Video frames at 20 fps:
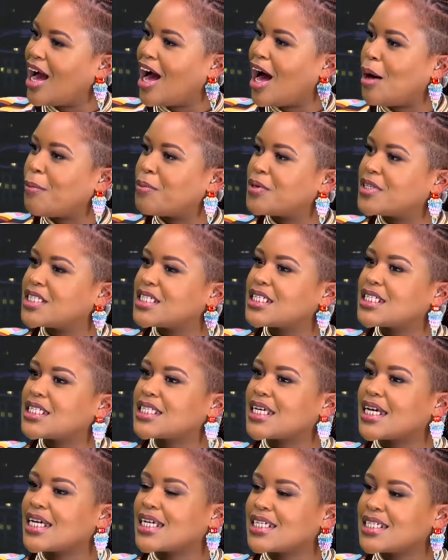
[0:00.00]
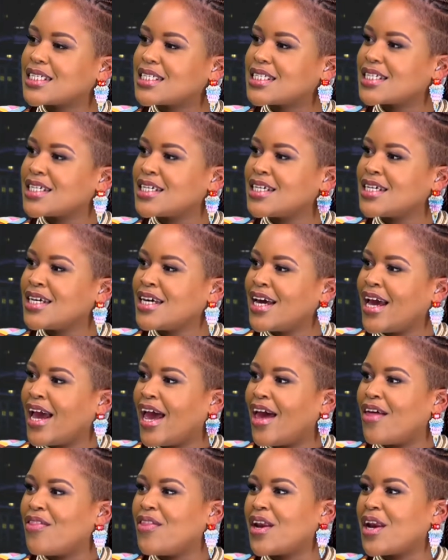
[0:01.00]
Up until saizi, yeah.
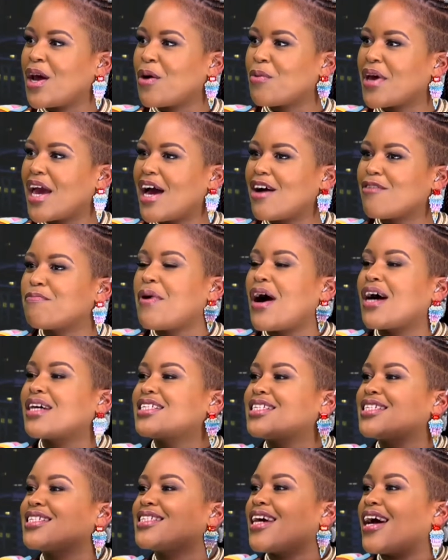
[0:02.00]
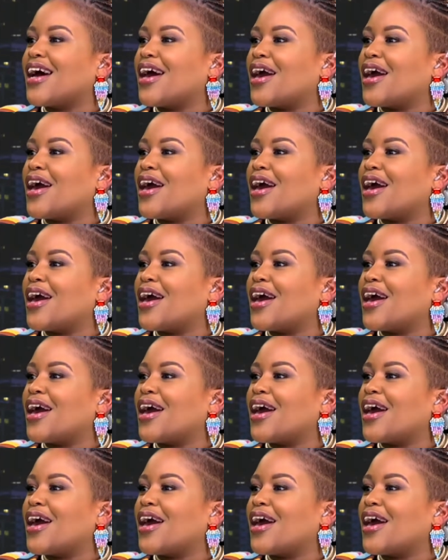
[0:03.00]
And then now we have party time.